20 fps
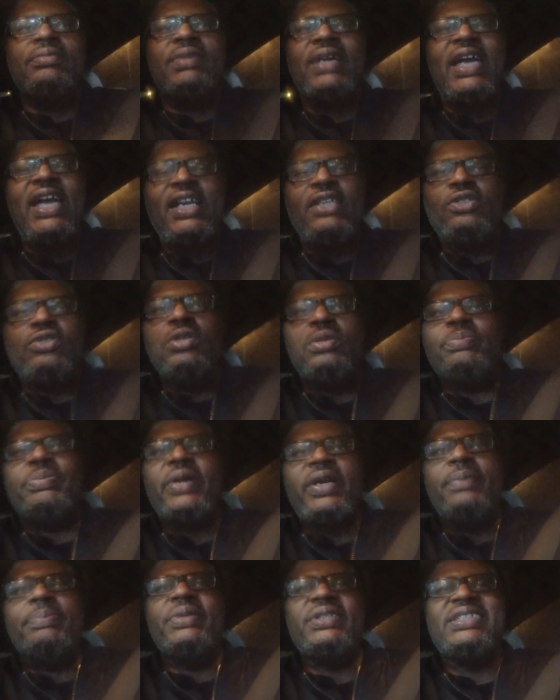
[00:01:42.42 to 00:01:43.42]
actual
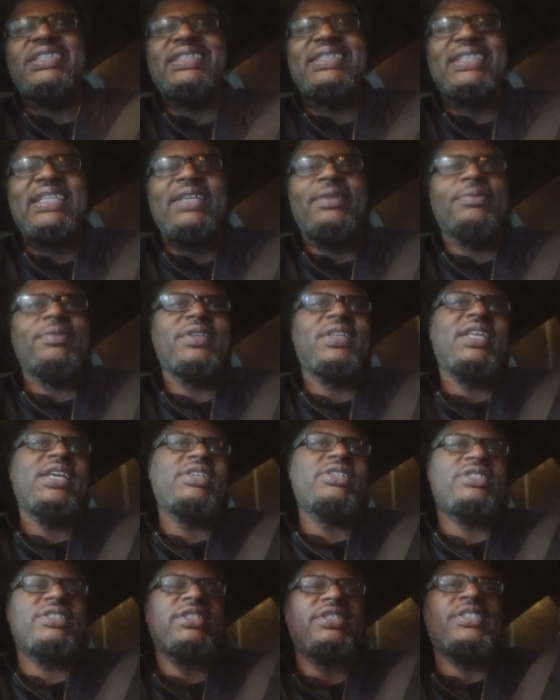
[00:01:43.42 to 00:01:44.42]
purposes in
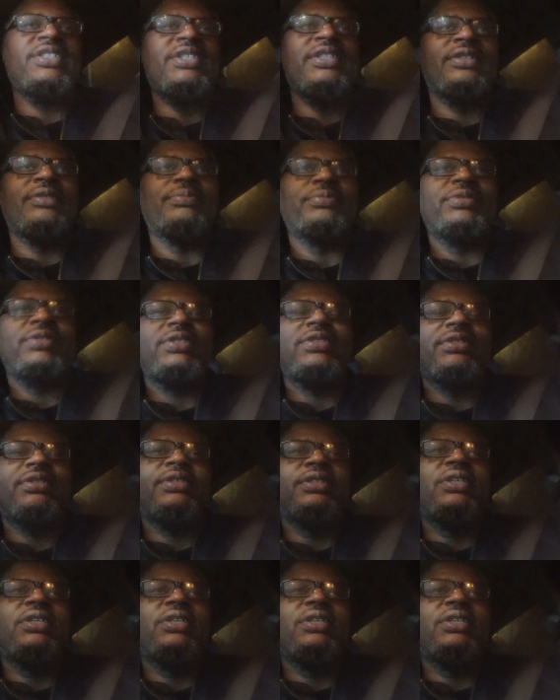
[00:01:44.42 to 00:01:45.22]
relationships.